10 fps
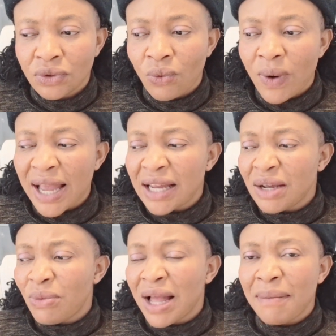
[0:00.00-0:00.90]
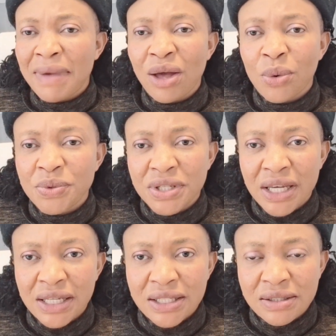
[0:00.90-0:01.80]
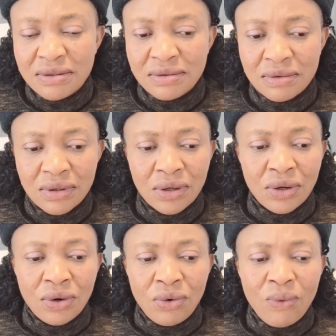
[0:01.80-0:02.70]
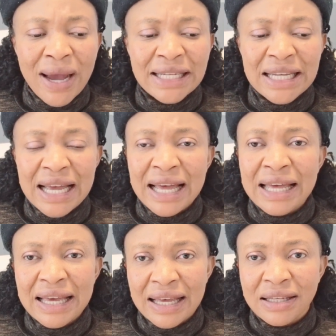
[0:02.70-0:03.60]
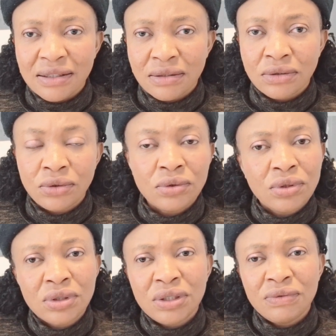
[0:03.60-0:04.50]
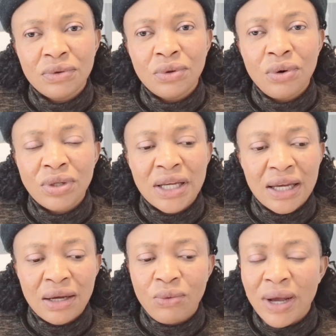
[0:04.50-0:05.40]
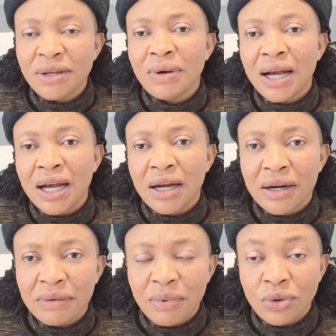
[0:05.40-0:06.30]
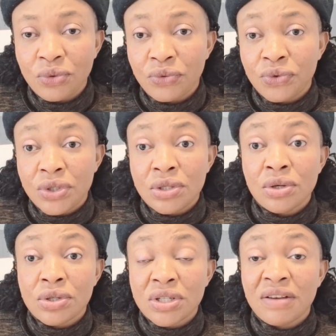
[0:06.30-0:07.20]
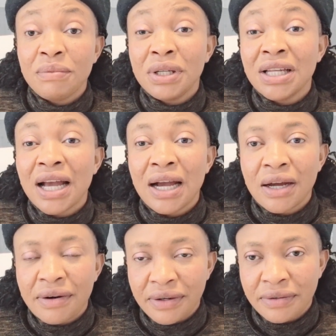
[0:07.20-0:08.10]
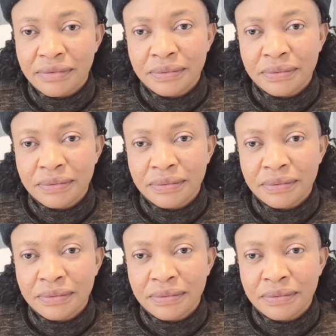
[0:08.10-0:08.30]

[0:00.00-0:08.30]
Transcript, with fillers: Why, why am I upset? Why the anger? You don't even know that why you are angry, but you see yourself being angry.